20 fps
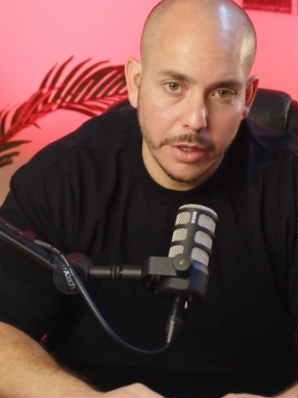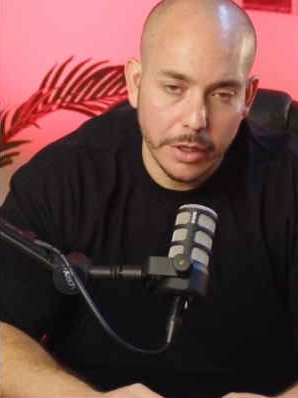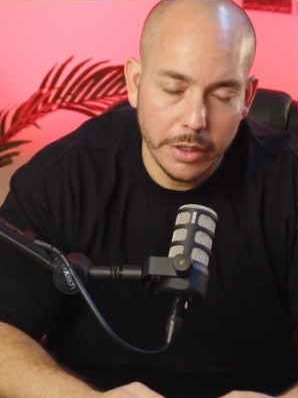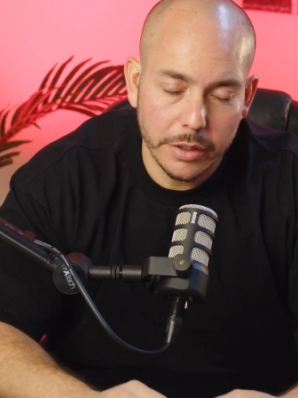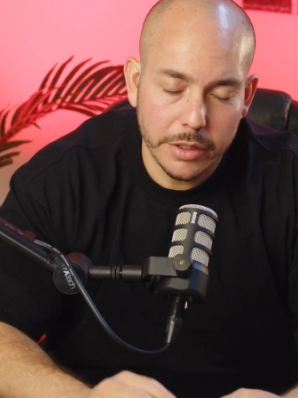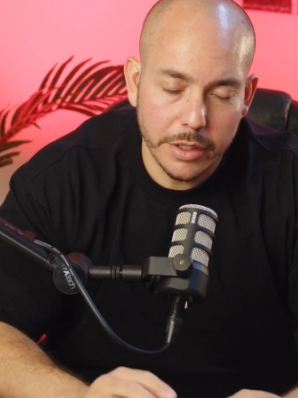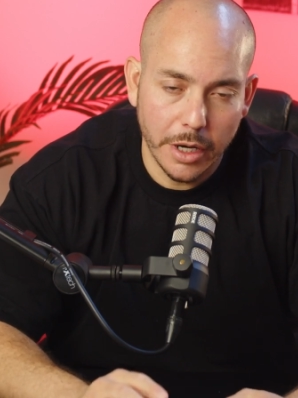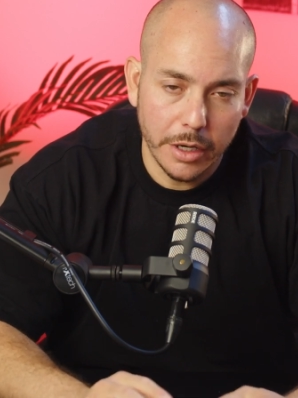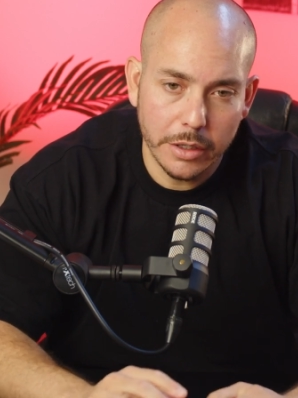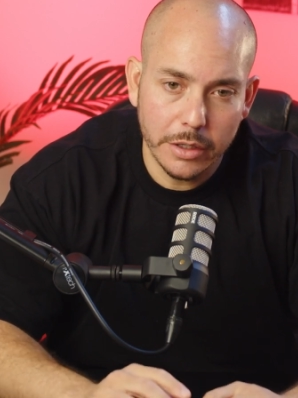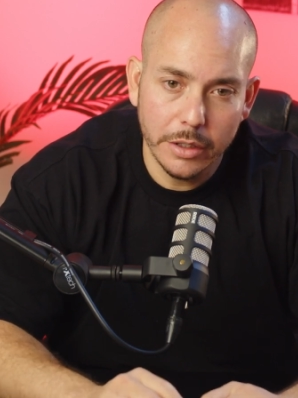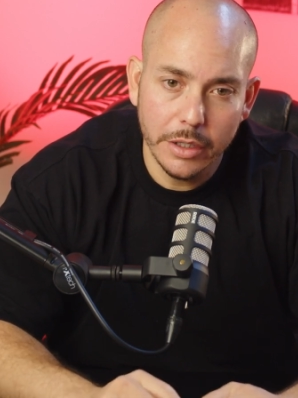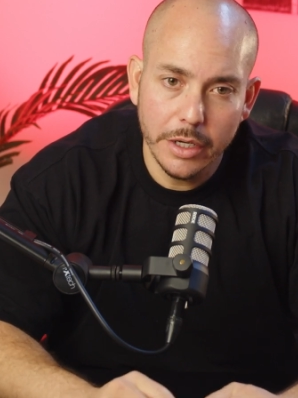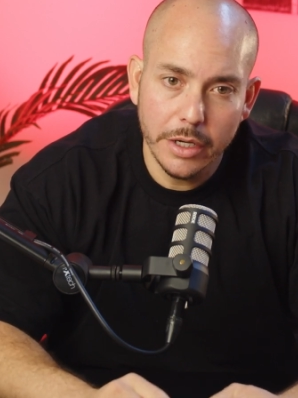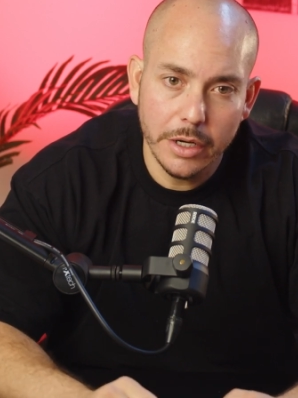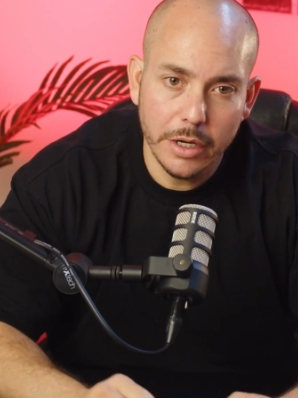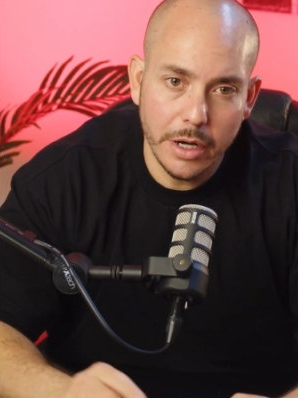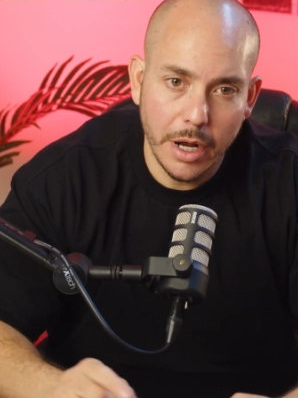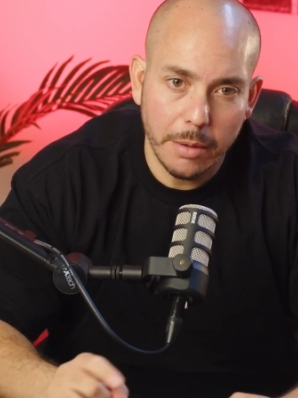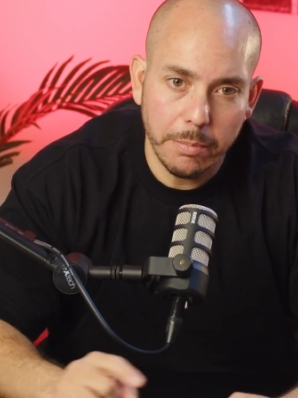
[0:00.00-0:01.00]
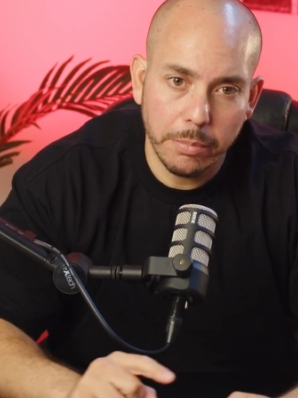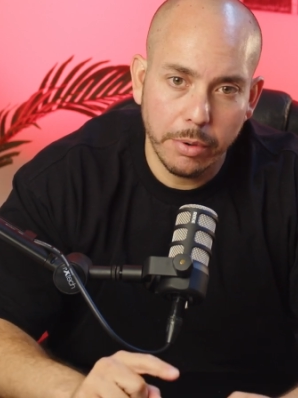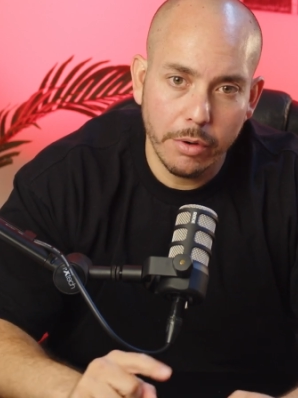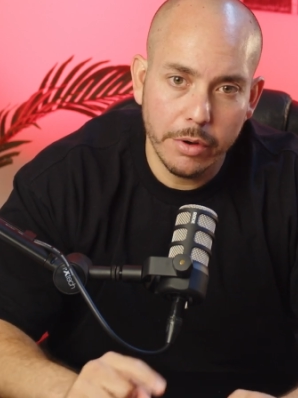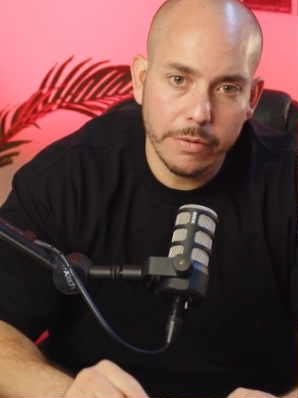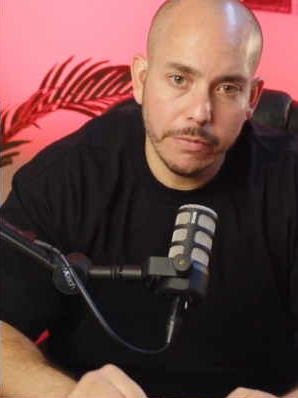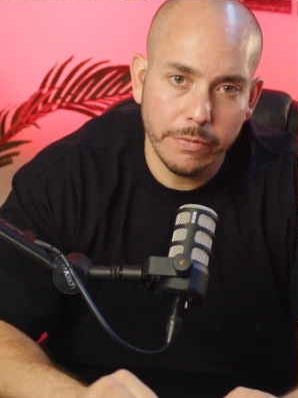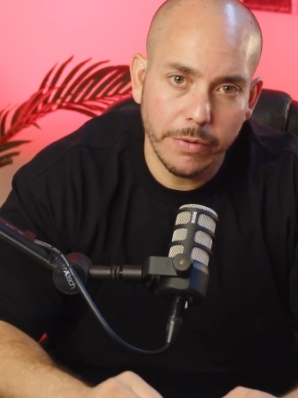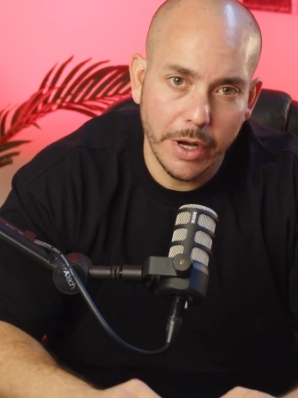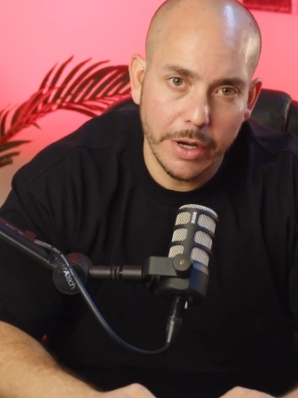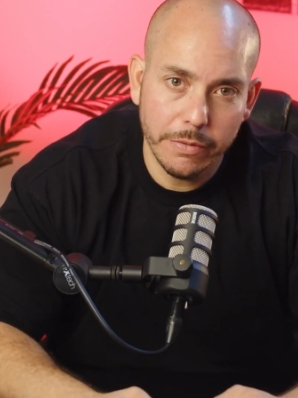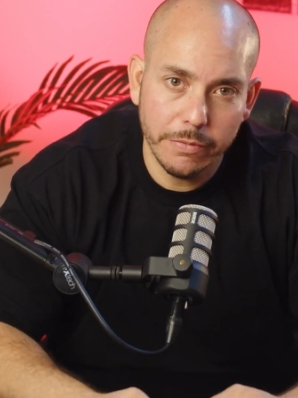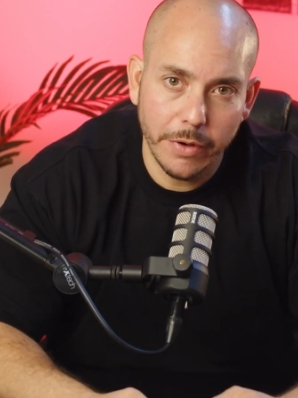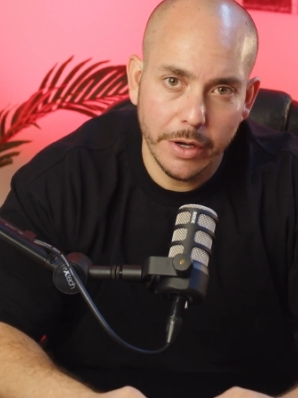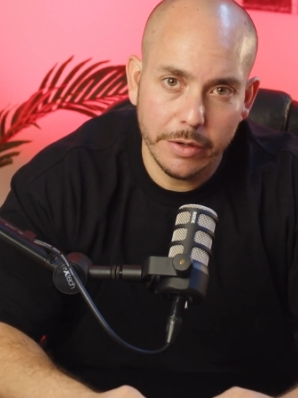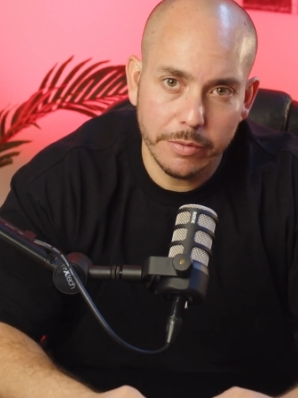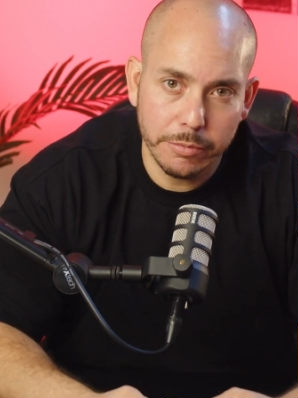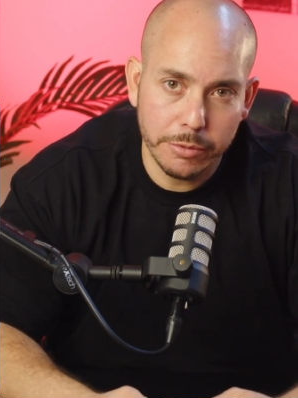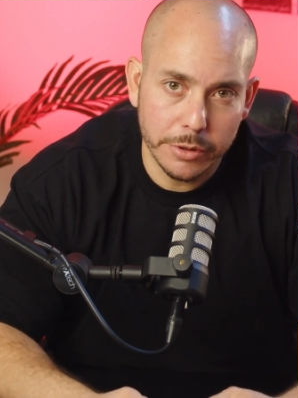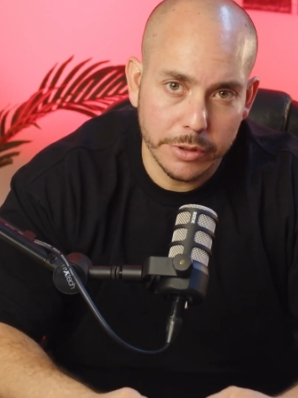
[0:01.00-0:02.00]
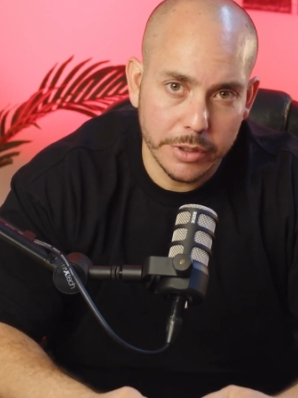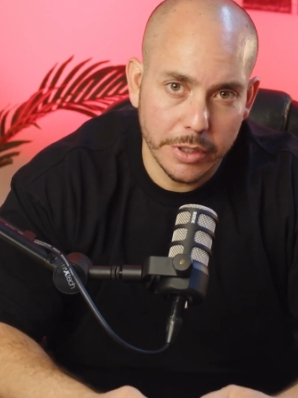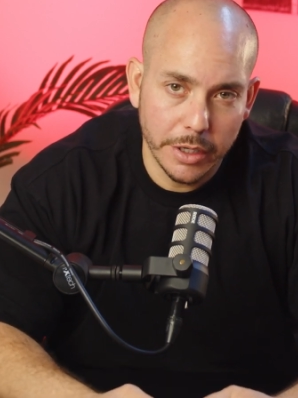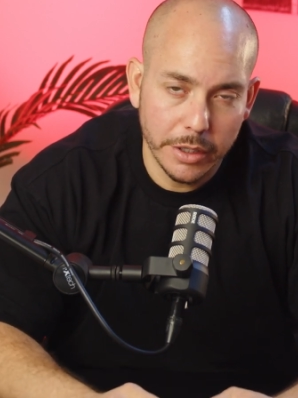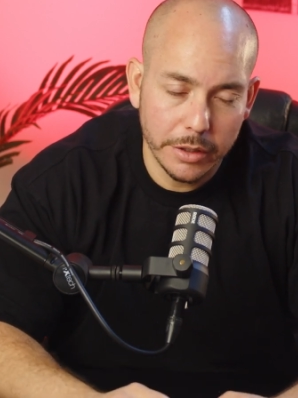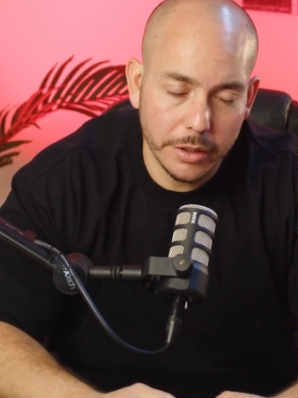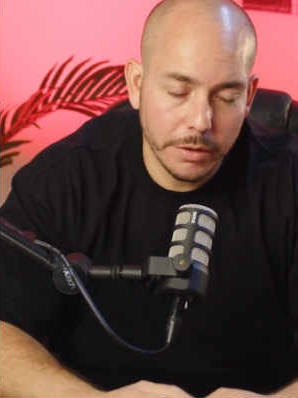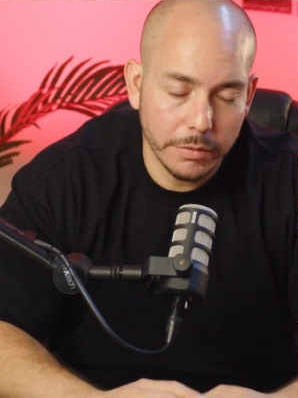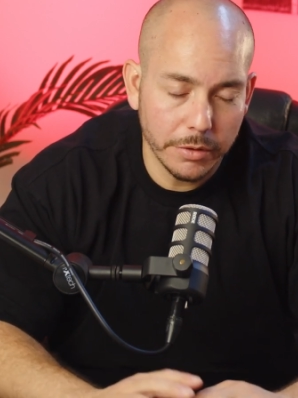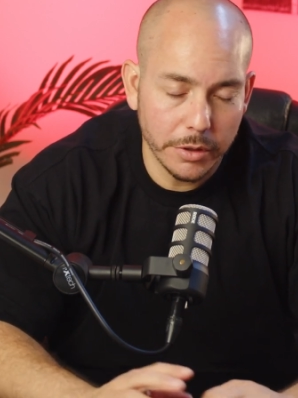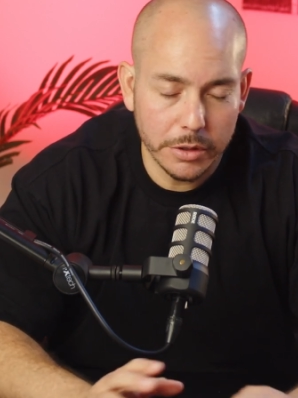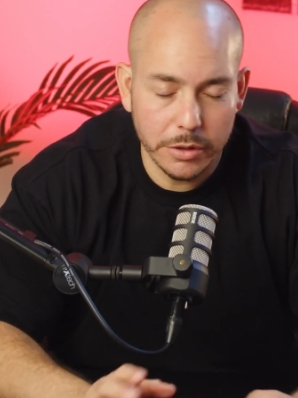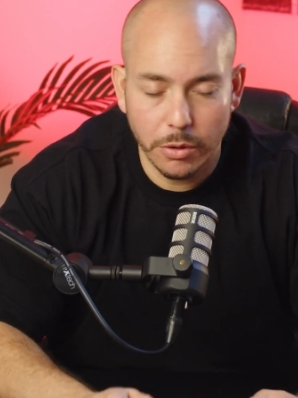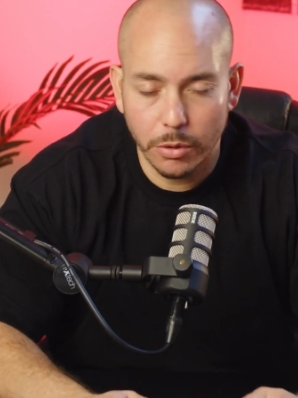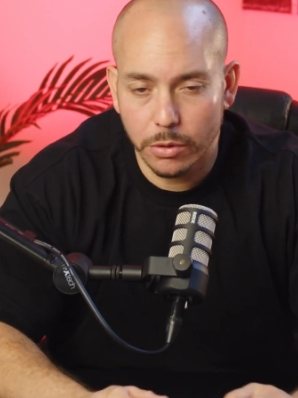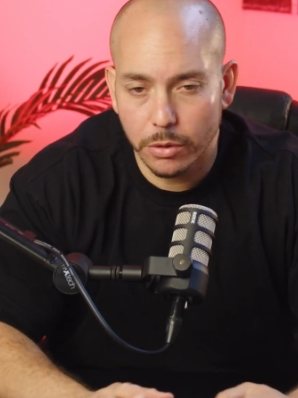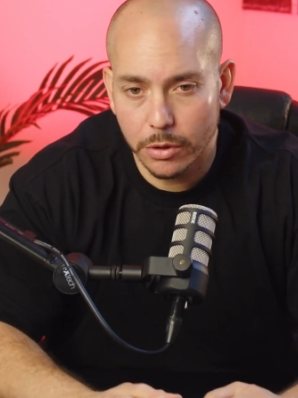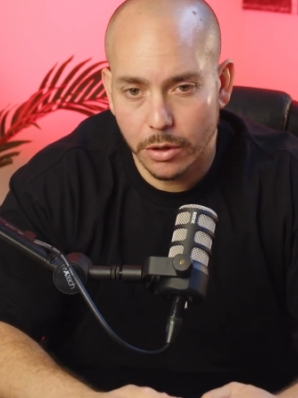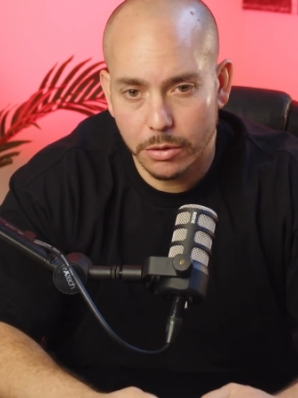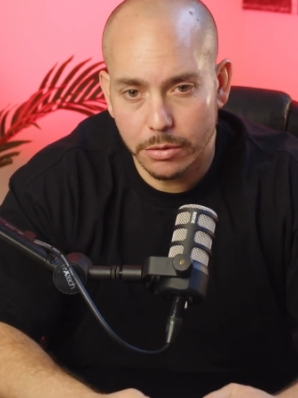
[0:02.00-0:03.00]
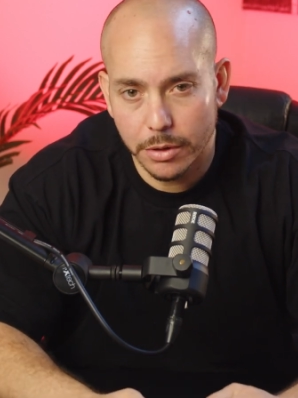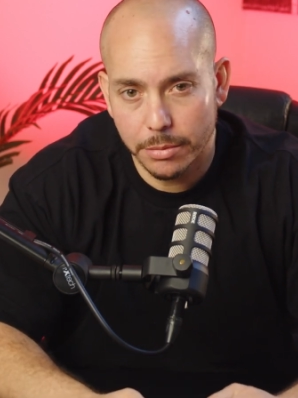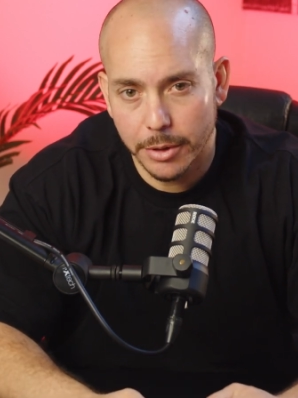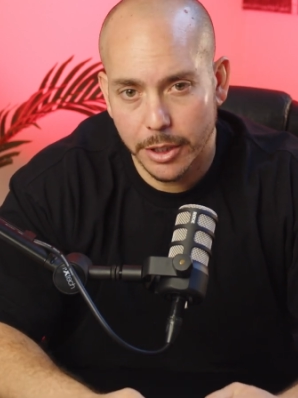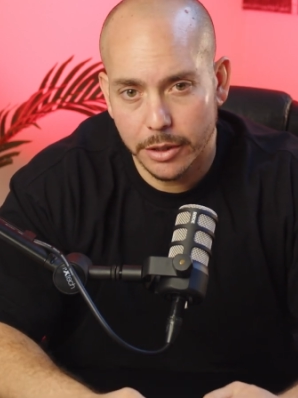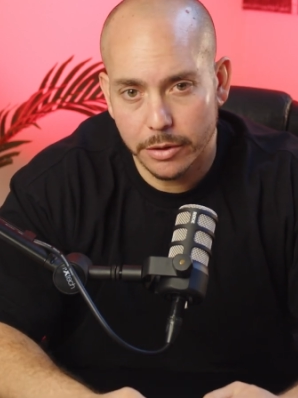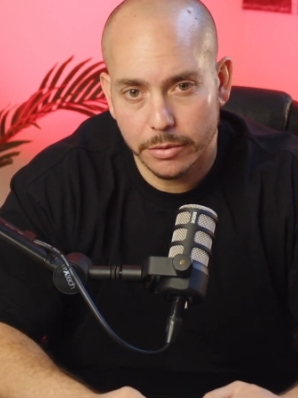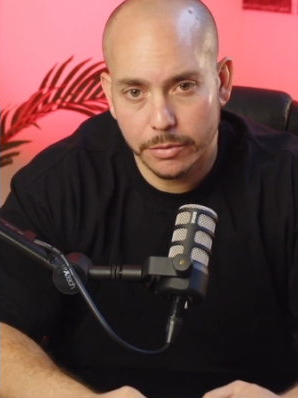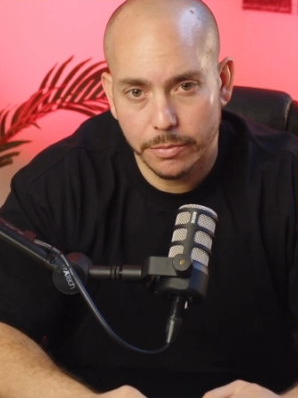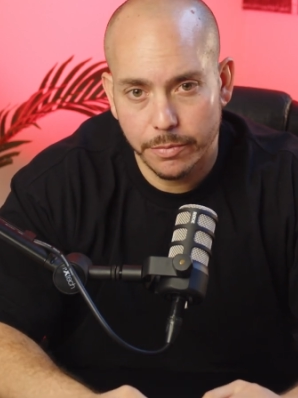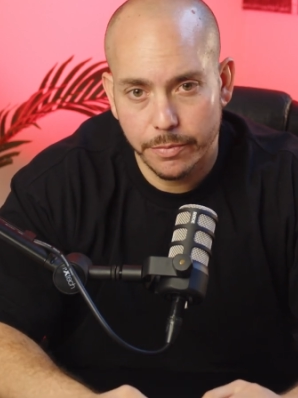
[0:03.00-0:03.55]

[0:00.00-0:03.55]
It's calculated at 0.55% of the total loan amount.